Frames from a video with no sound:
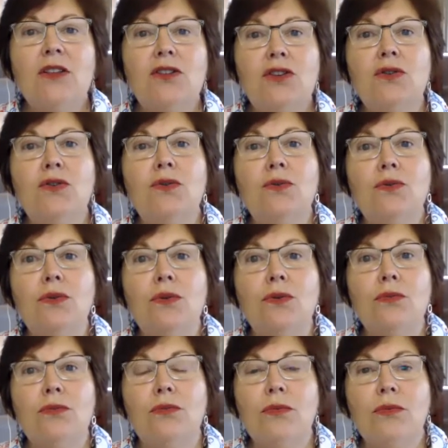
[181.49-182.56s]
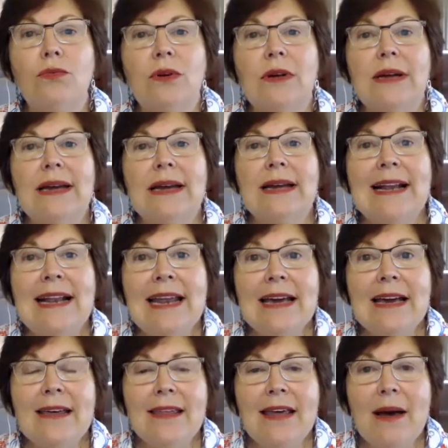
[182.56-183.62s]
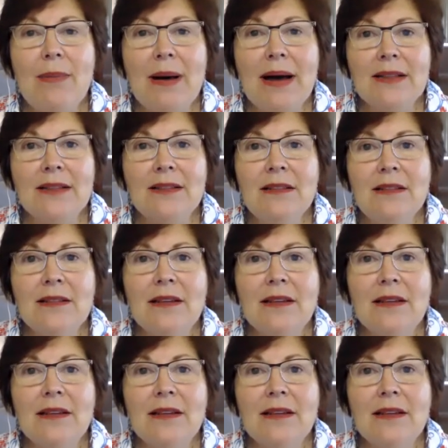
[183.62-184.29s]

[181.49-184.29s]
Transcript: to click a button